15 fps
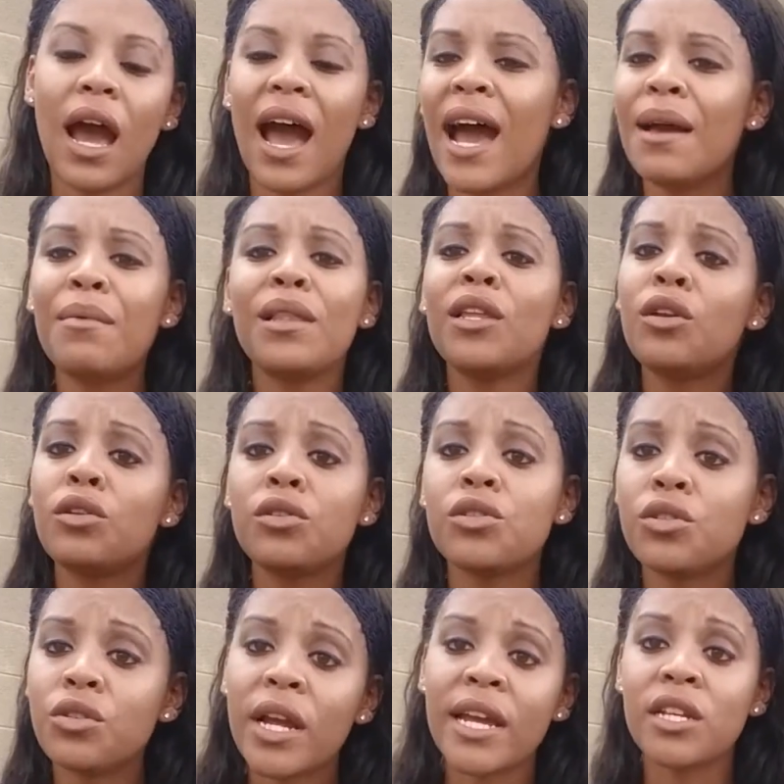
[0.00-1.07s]
I'm a little
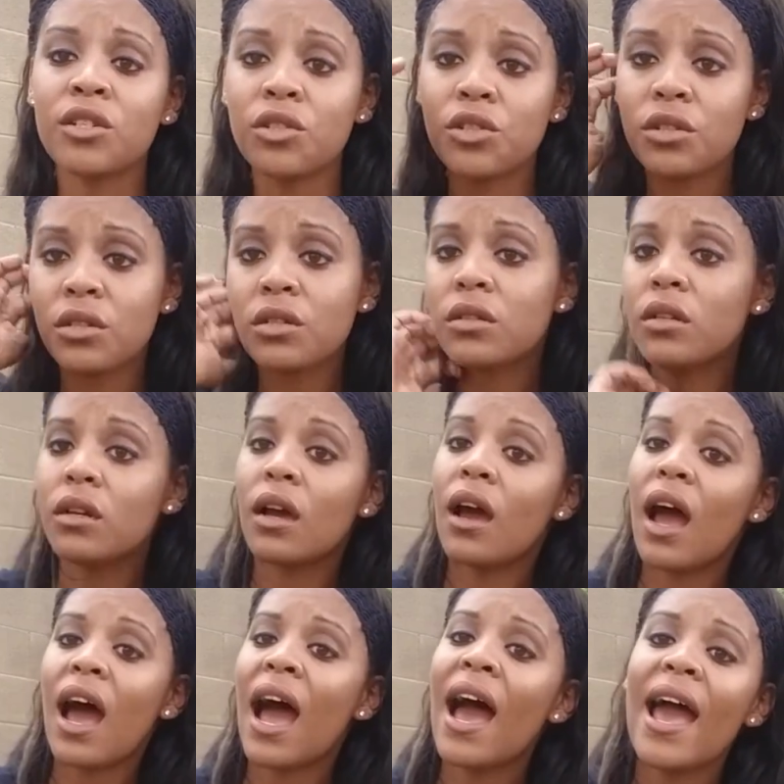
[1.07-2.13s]
strange.
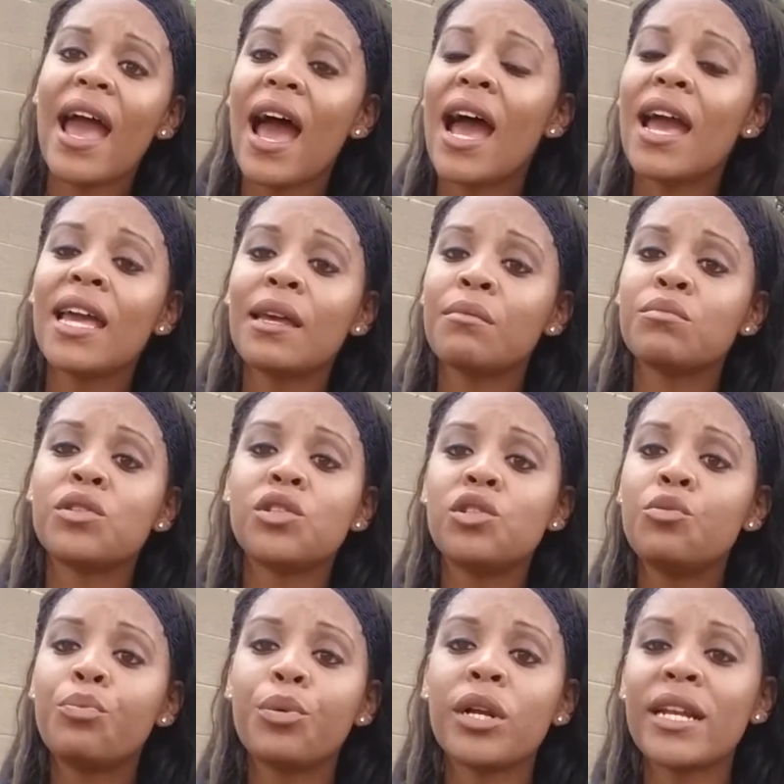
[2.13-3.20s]
I am
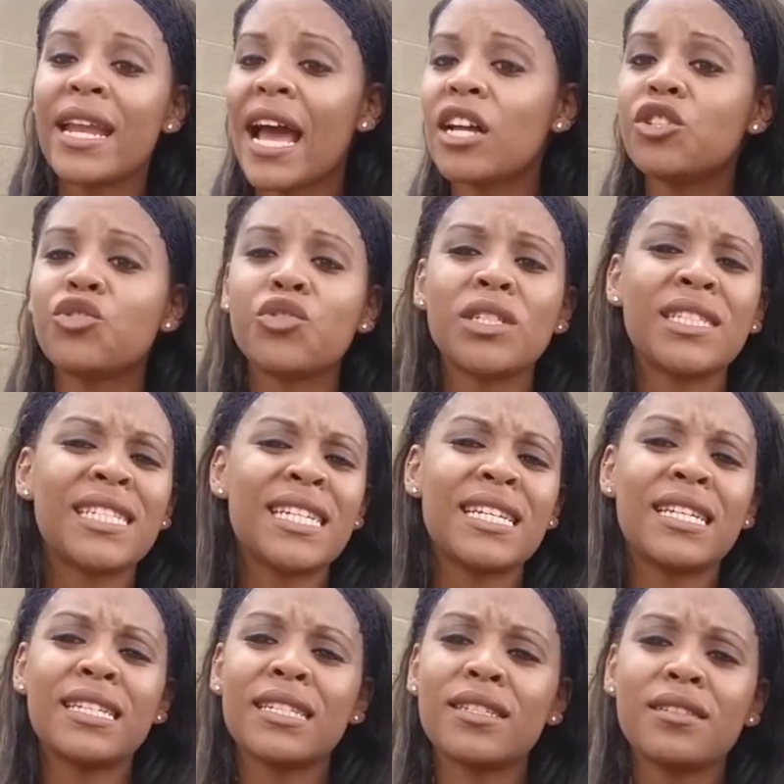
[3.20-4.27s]

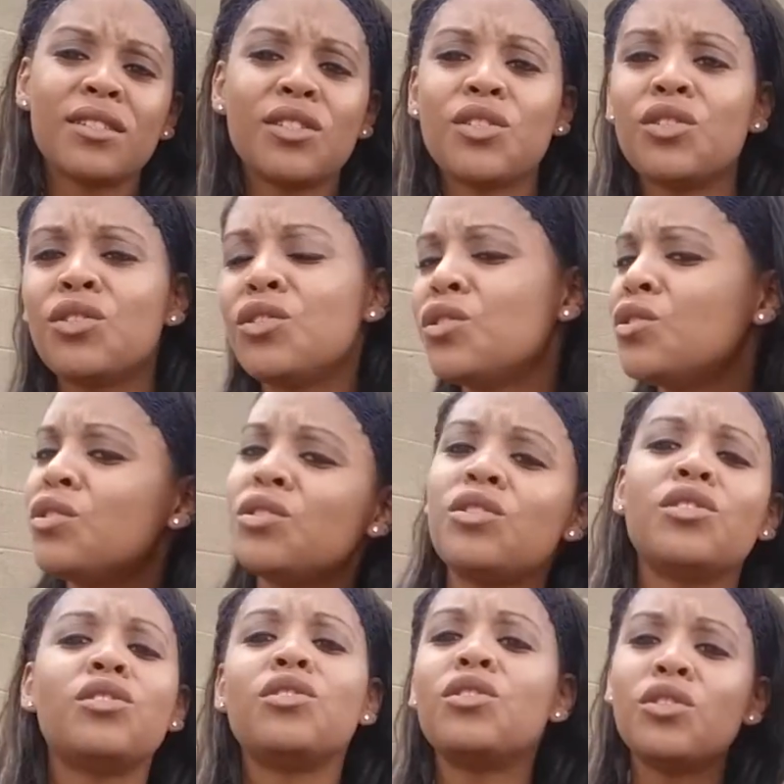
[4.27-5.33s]
supernaturally
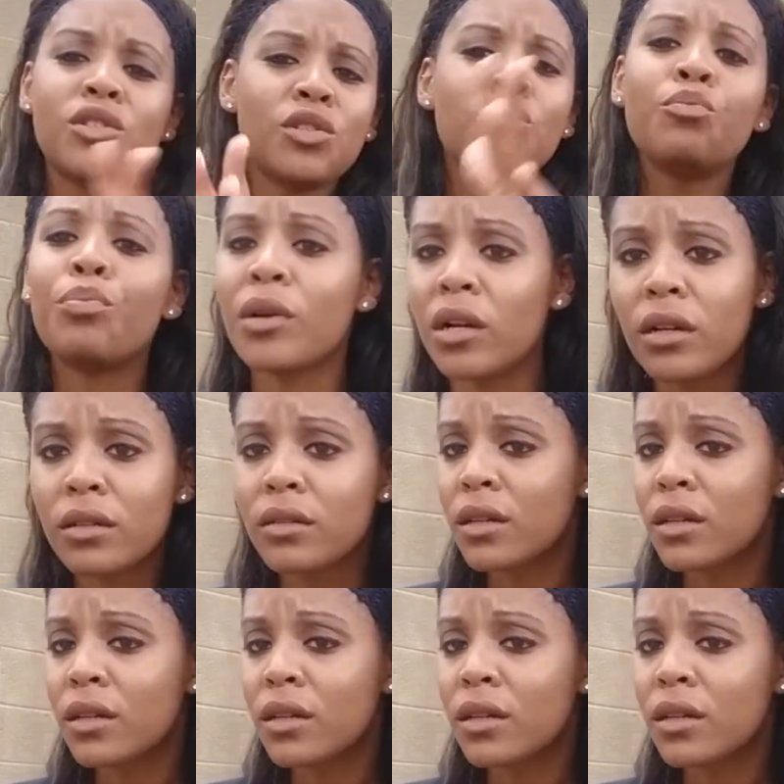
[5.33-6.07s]
super.